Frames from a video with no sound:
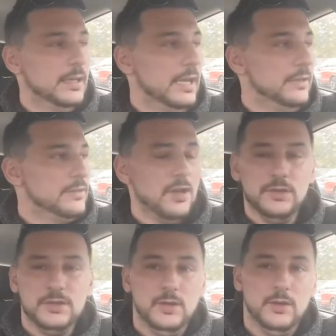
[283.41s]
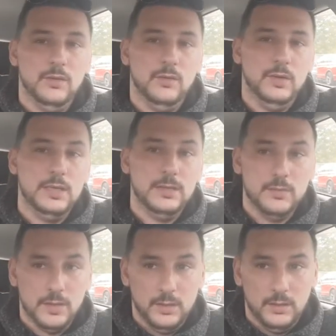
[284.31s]
And there's also what
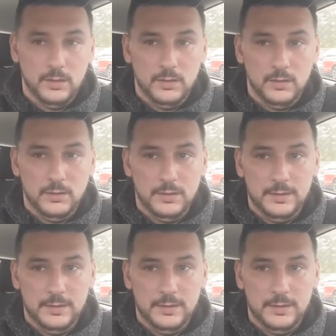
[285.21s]
you call